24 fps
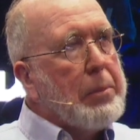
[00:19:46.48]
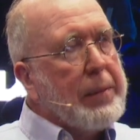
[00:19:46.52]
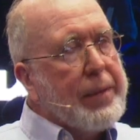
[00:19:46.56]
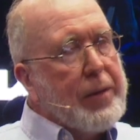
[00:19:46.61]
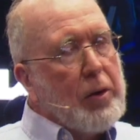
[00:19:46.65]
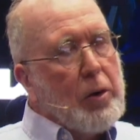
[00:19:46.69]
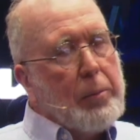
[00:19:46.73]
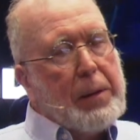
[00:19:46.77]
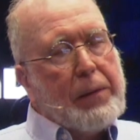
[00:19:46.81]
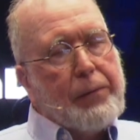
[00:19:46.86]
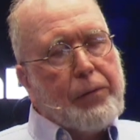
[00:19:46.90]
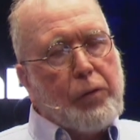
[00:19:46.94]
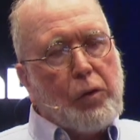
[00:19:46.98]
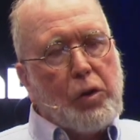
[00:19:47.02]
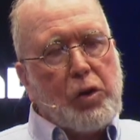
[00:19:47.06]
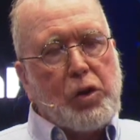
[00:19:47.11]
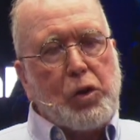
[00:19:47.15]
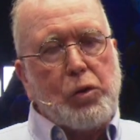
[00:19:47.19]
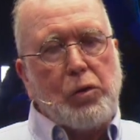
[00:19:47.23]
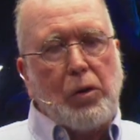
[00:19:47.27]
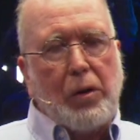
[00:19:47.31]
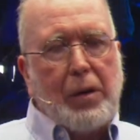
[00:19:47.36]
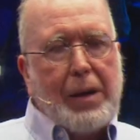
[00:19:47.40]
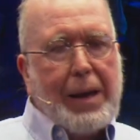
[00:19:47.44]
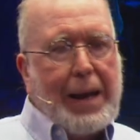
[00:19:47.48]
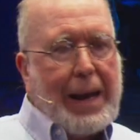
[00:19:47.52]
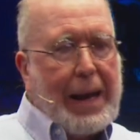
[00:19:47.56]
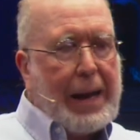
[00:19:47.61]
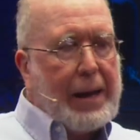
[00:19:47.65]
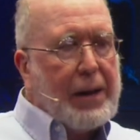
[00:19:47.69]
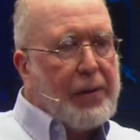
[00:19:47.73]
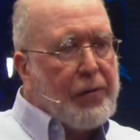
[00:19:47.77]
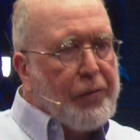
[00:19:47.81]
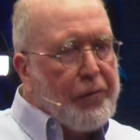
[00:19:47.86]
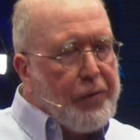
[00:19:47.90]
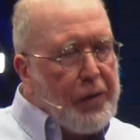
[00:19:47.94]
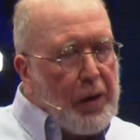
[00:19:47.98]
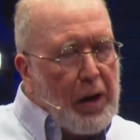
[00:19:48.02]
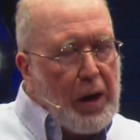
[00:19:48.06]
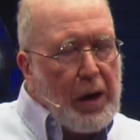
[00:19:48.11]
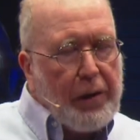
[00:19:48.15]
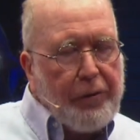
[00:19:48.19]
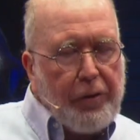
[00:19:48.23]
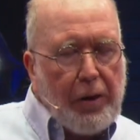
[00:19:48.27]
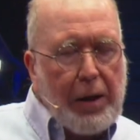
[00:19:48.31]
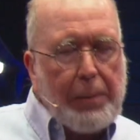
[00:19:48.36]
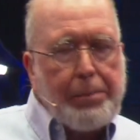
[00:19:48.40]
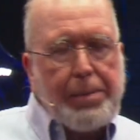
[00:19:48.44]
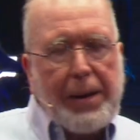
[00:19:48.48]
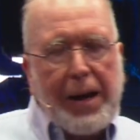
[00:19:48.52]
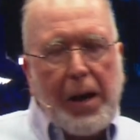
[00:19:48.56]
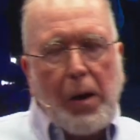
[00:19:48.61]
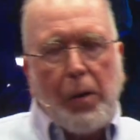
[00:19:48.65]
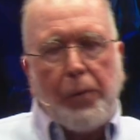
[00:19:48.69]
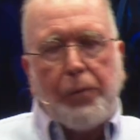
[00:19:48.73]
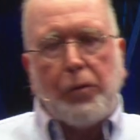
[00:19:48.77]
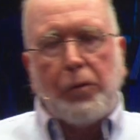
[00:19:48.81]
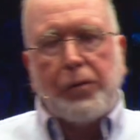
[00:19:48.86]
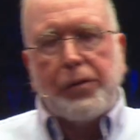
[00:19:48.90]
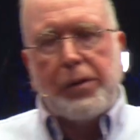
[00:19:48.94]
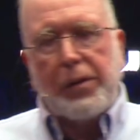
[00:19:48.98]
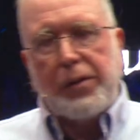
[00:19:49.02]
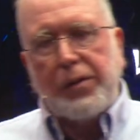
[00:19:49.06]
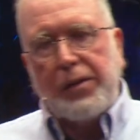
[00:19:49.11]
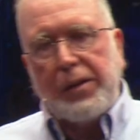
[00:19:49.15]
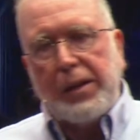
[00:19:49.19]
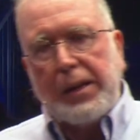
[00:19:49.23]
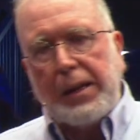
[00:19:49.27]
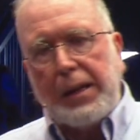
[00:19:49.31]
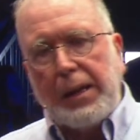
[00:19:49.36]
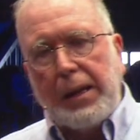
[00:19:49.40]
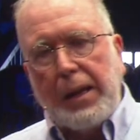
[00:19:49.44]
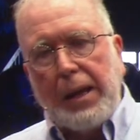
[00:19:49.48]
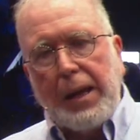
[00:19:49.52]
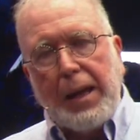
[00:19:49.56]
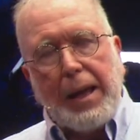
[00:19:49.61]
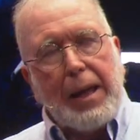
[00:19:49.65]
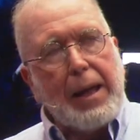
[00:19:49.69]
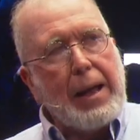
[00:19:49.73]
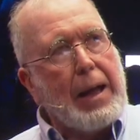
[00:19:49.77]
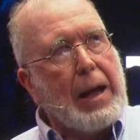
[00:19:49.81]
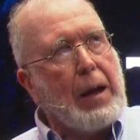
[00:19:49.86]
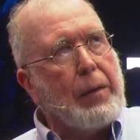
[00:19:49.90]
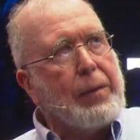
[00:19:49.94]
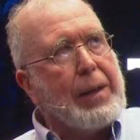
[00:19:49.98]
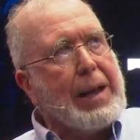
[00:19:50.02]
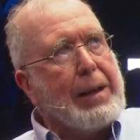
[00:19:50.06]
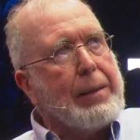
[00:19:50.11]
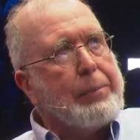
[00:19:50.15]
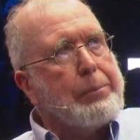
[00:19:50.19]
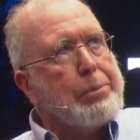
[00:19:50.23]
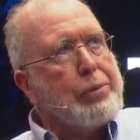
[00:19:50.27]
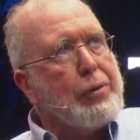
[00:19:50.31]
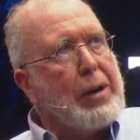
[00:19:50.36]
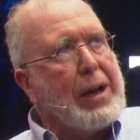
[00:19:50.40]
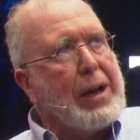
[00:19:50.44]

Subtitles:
but they'll be virtual, and it's very, very powerful to see how that